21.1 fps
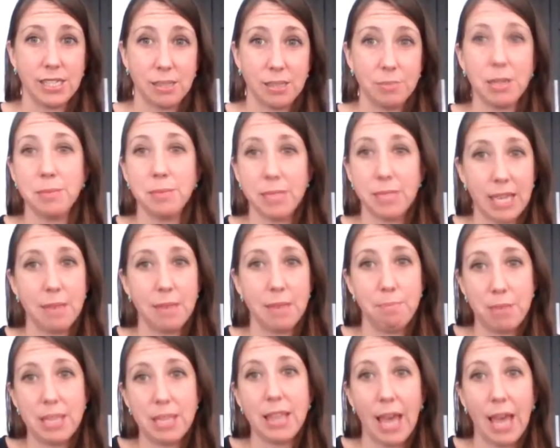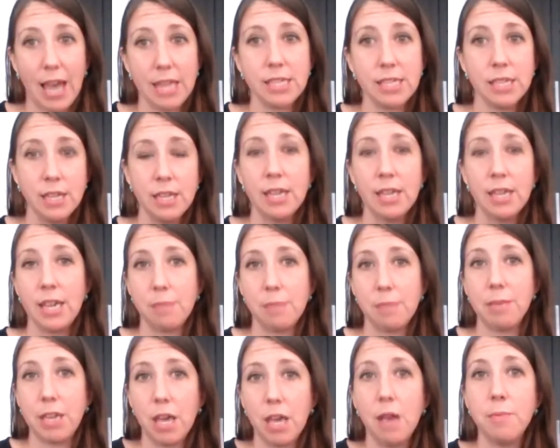Sometimes it can be that. It
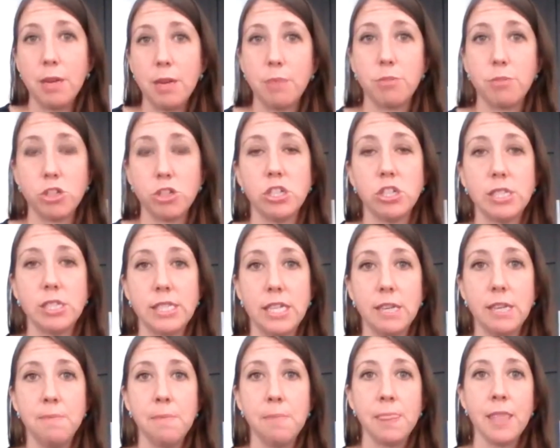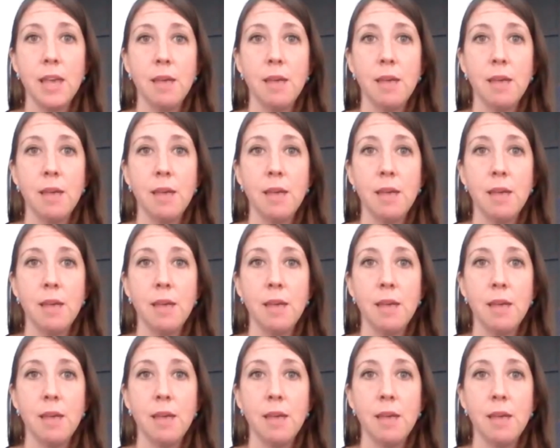can become an emergency.